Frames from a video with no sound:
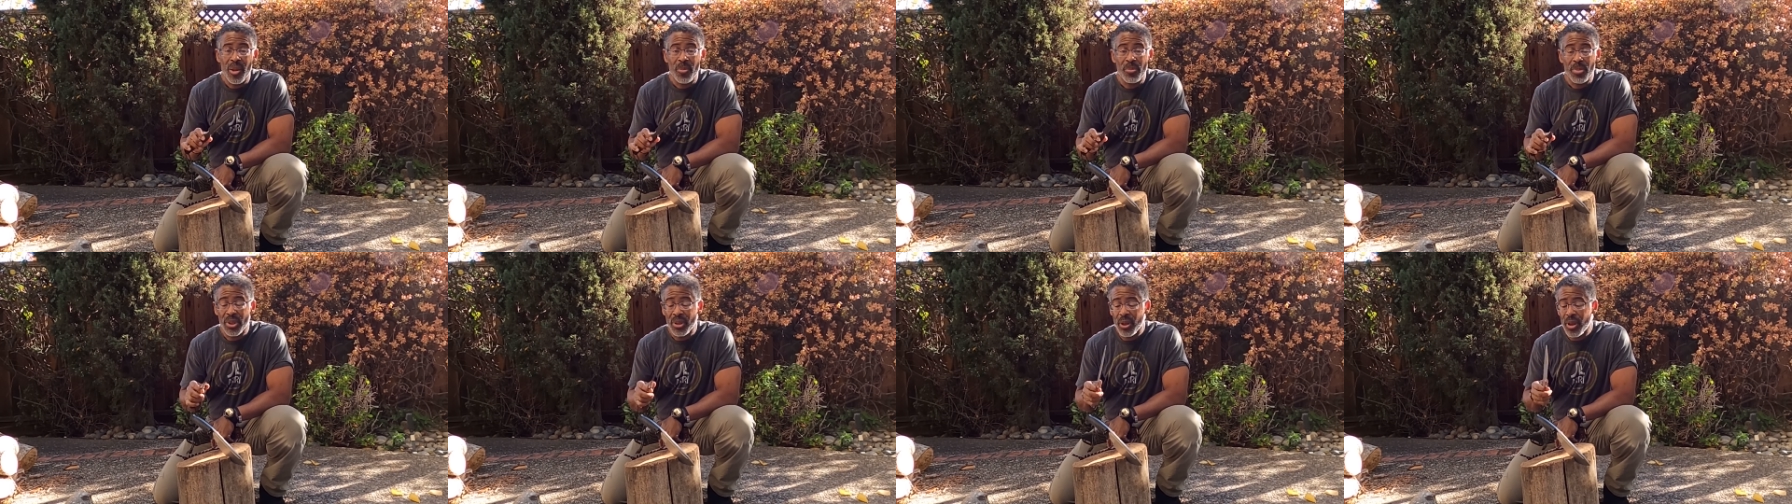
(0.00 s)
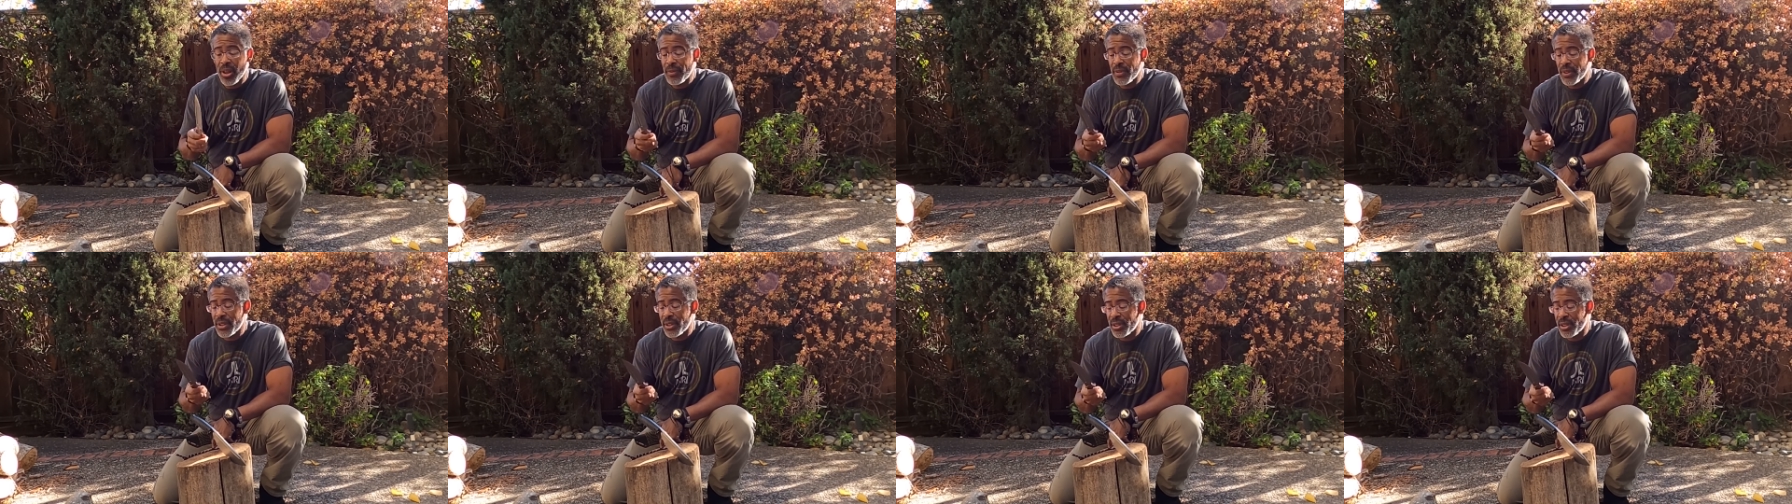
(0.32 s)
but
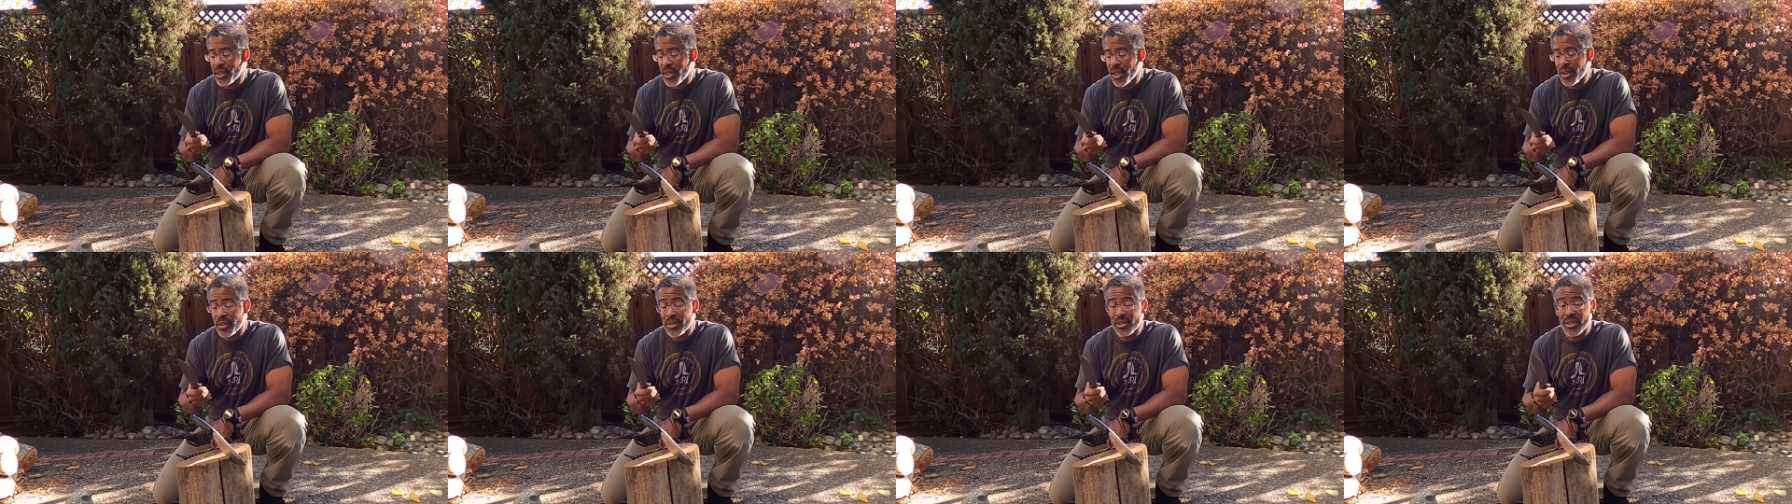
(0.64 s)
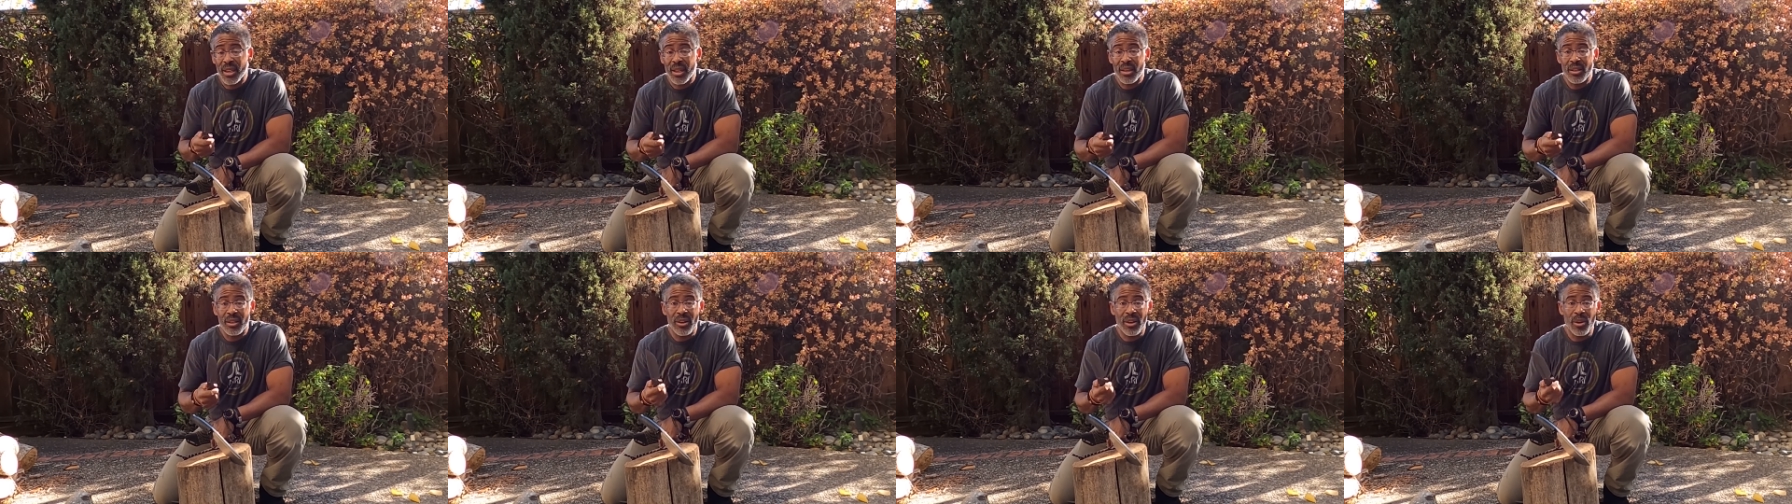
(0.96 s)
on the
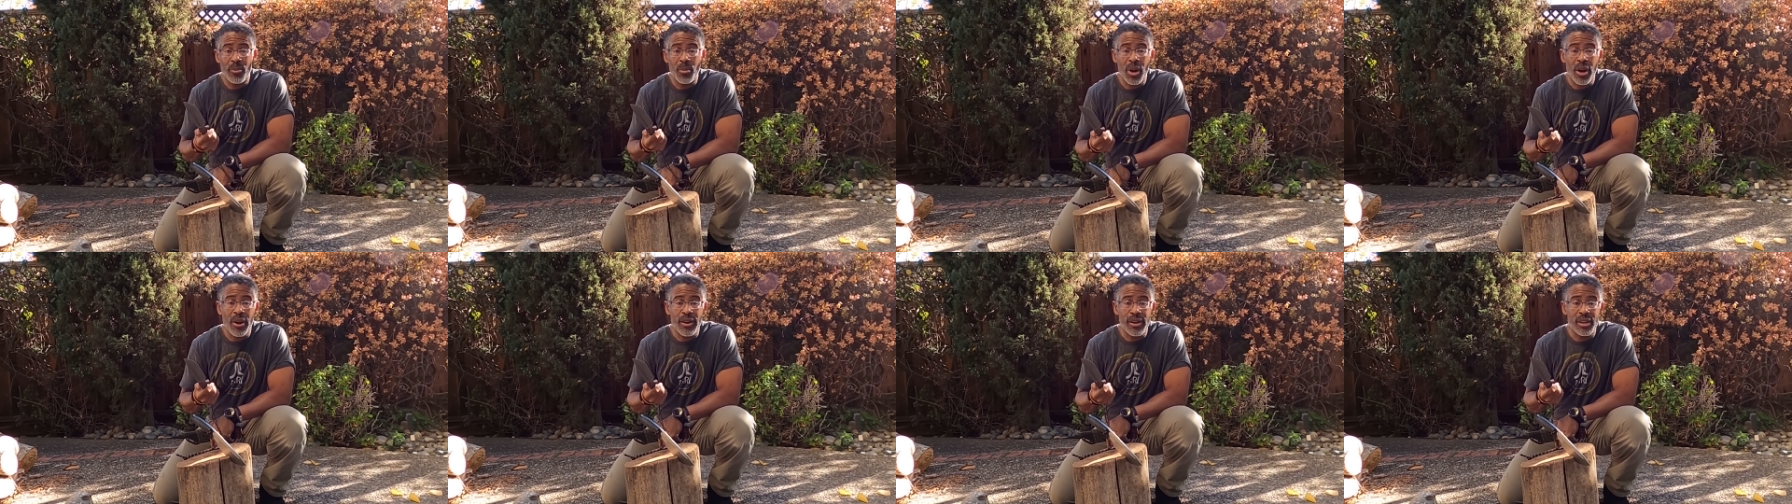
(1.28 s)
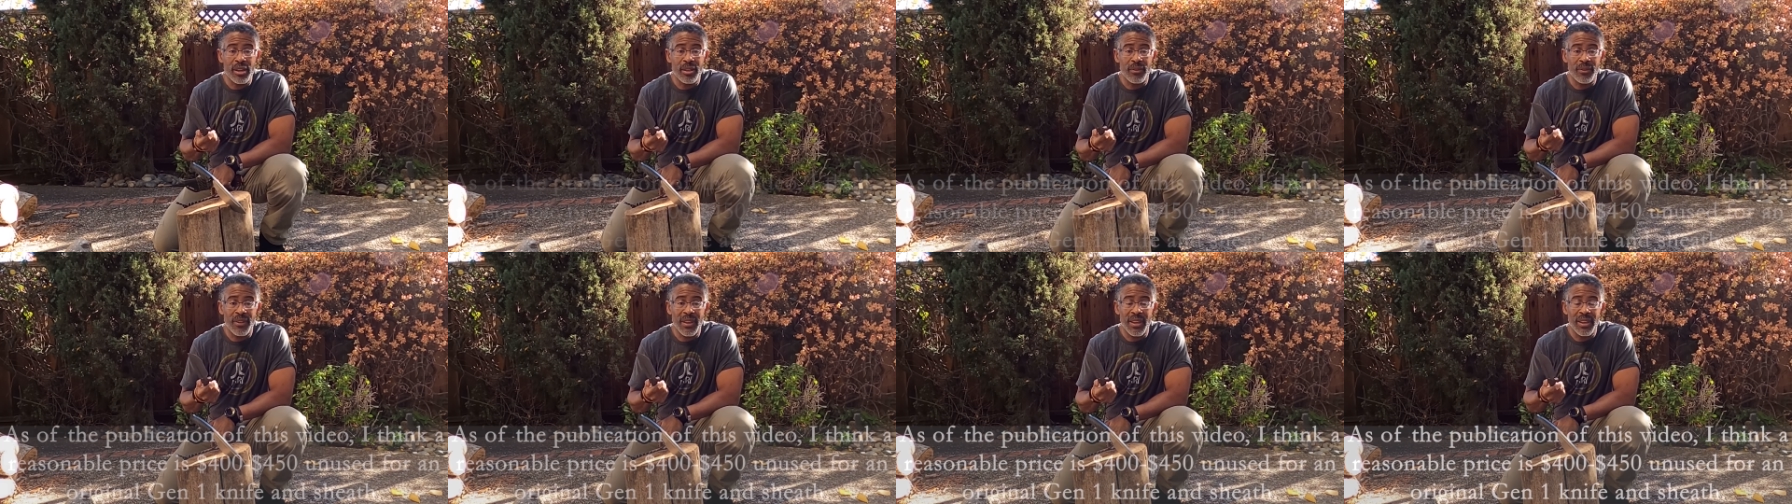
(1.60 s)
secondary
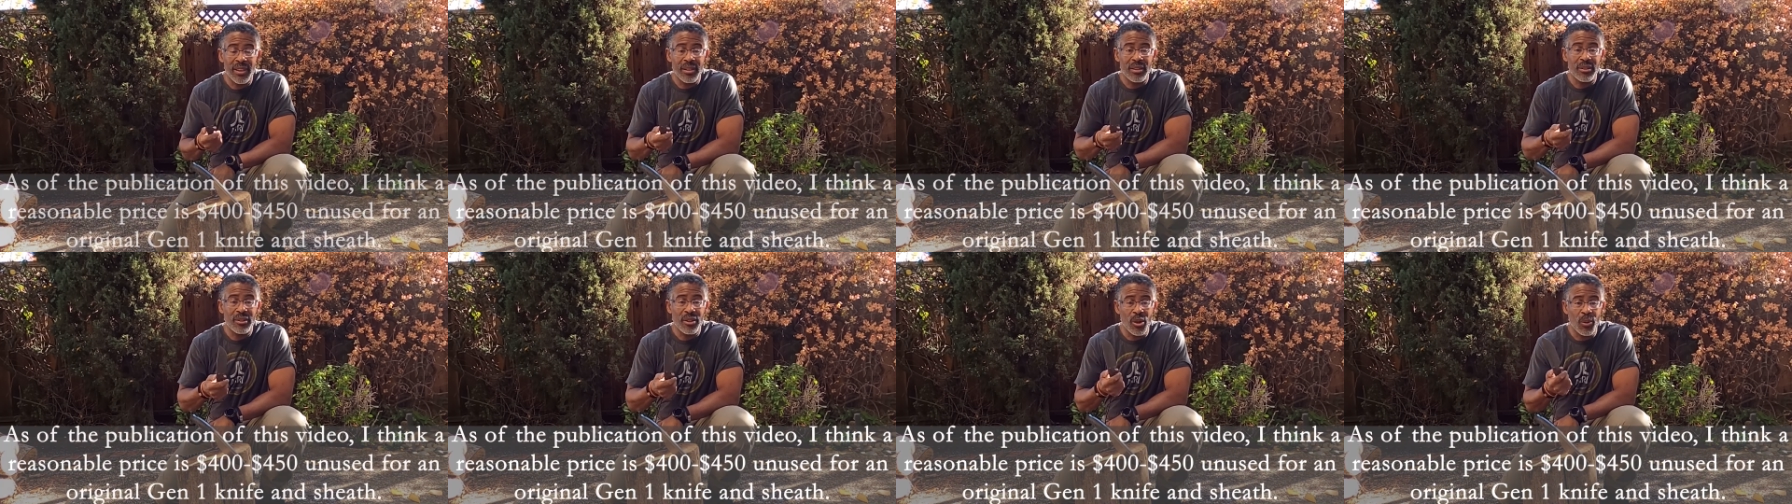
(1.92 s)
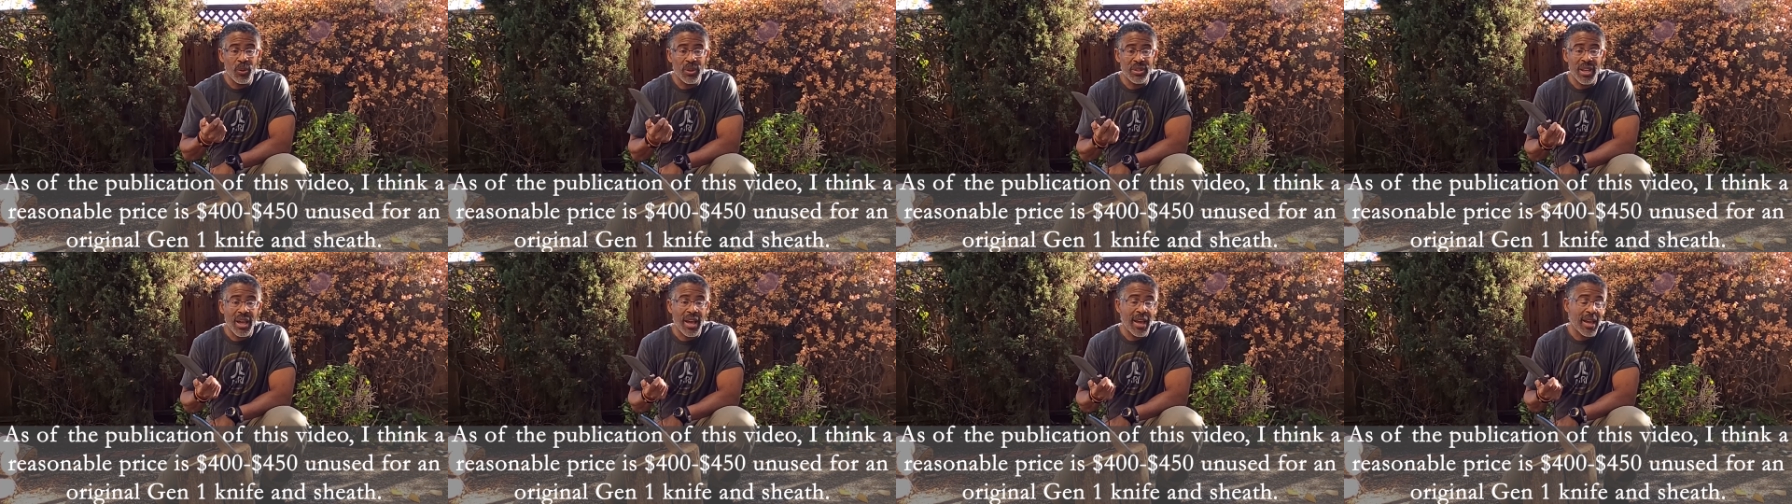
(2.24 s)
market, they can
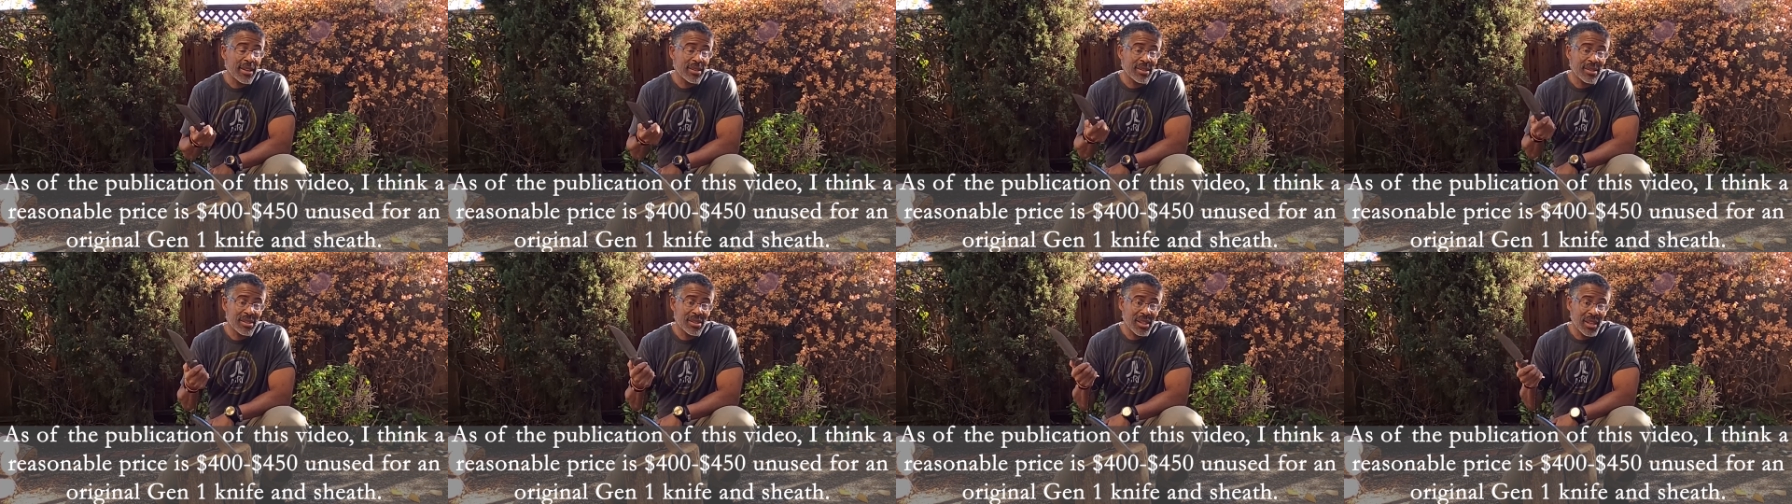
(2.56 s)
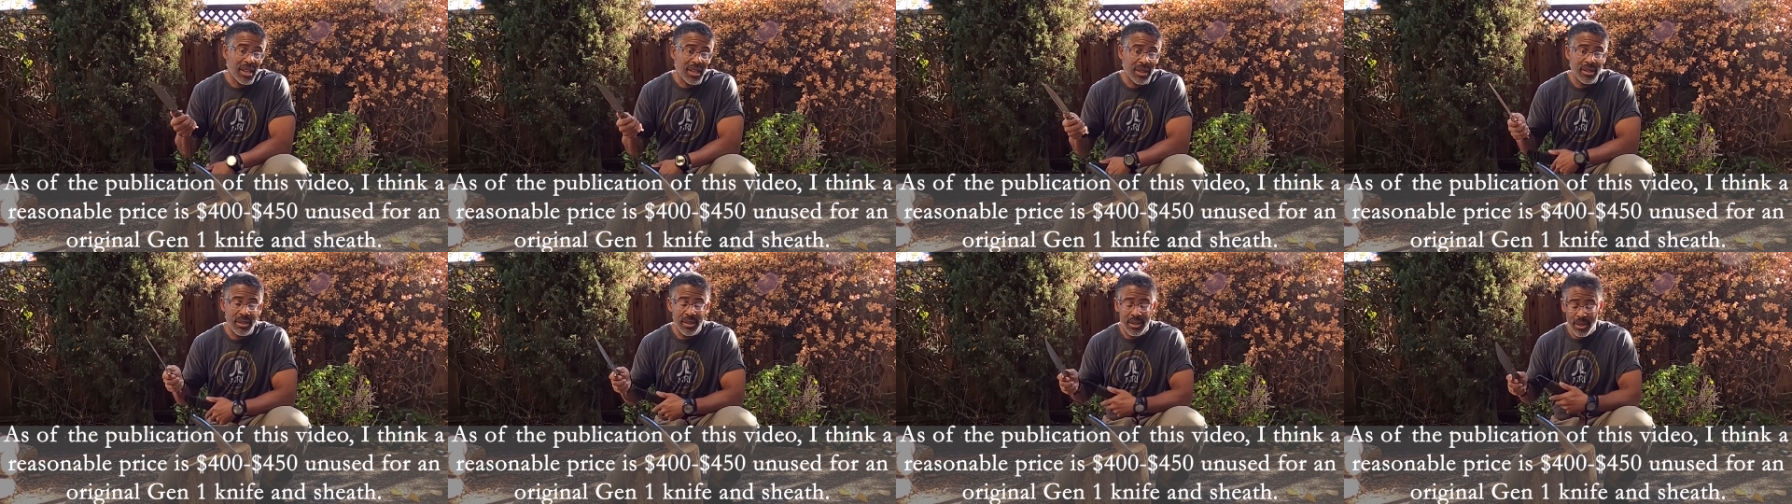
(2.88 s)
go as high as
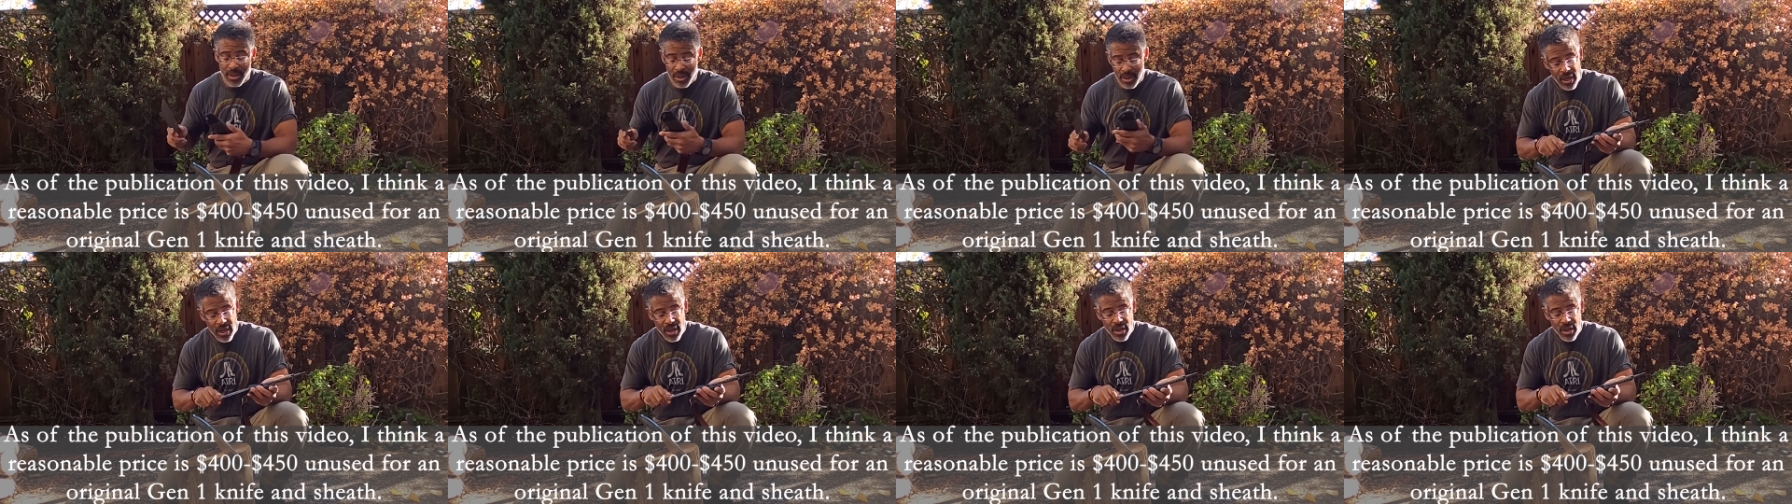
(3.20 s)
$600.